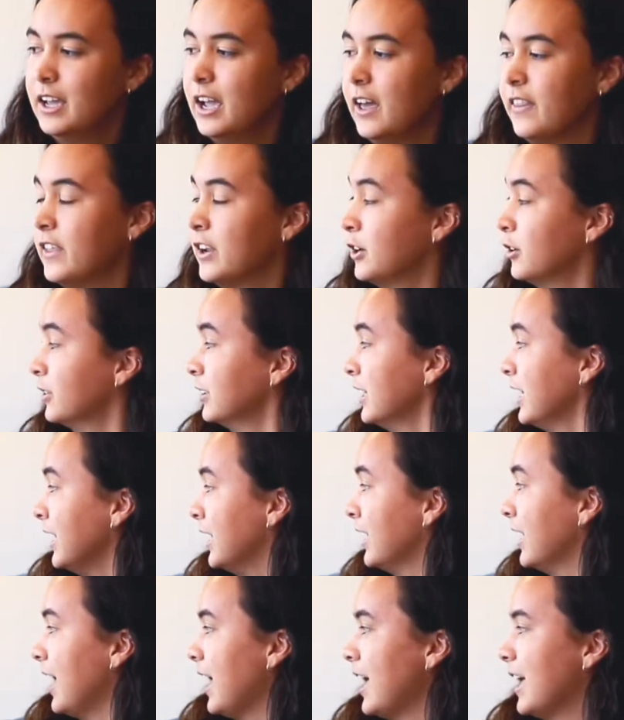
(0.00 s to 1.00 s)
and then you'll
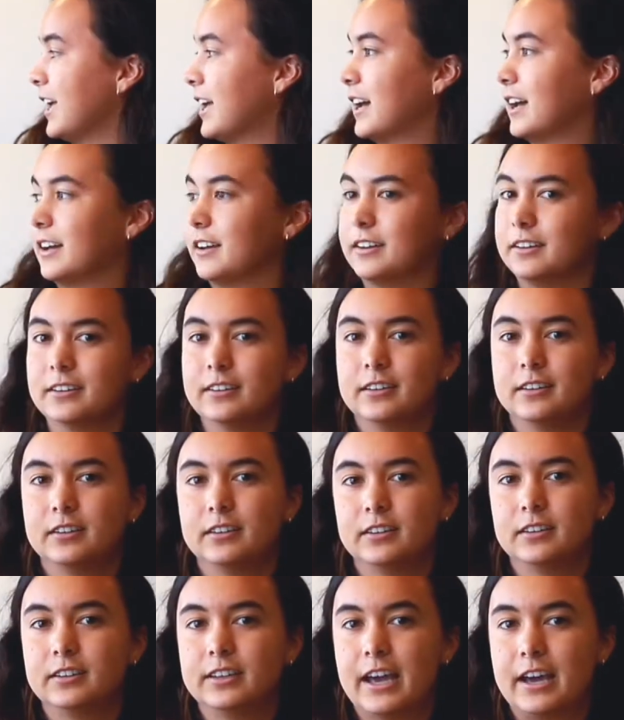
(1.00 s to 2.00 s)
need a
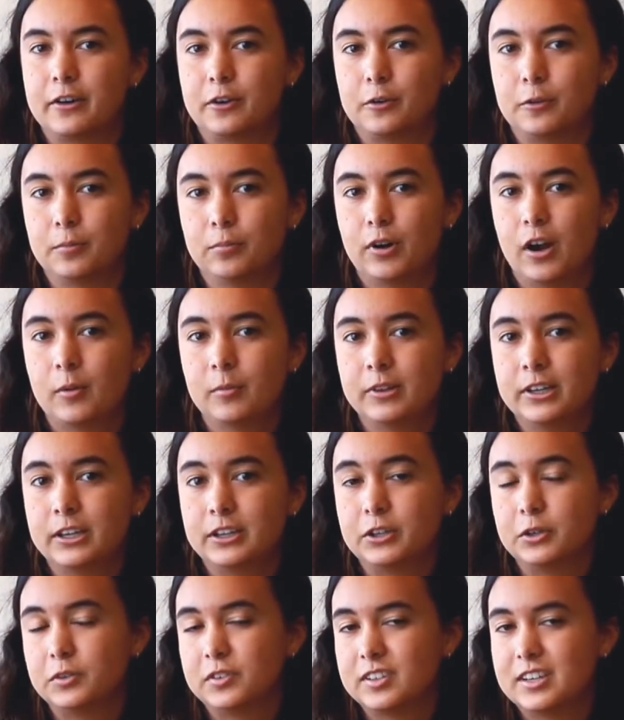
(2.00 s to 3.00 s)
kettle, probably a
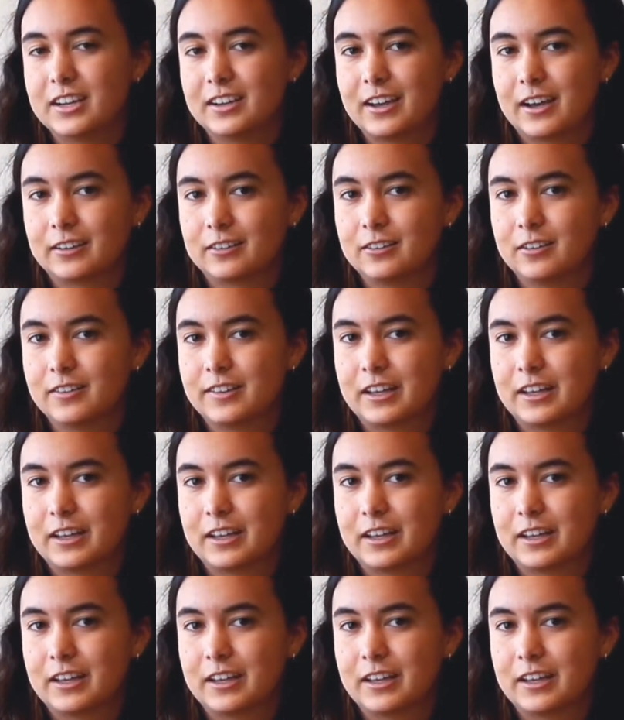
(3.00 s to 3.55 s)
gooseneck kettle.